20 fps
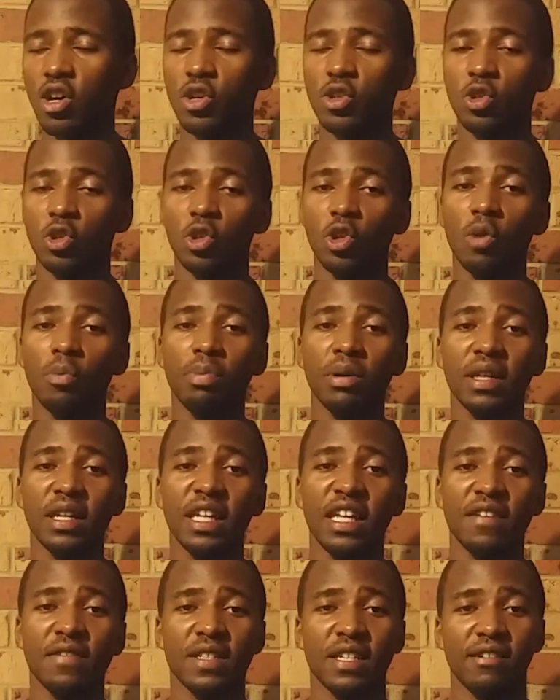So your
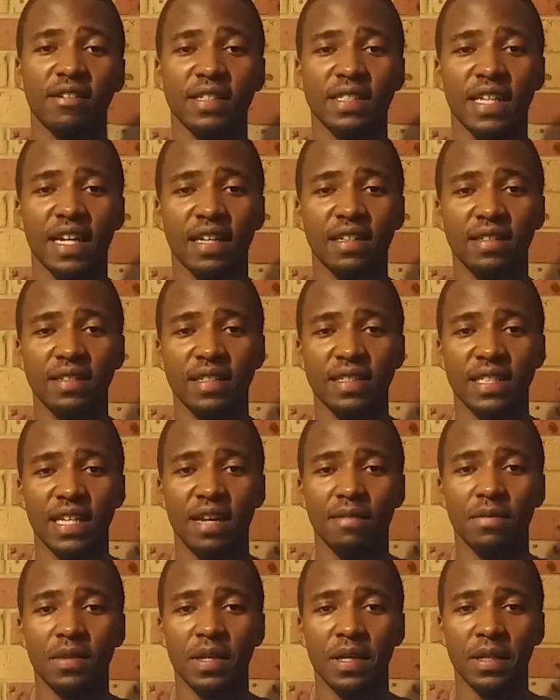beliefs are exactly the
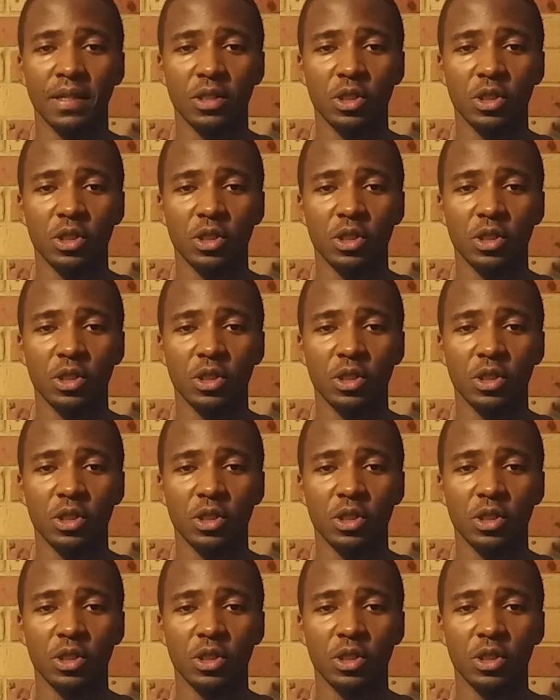same thing.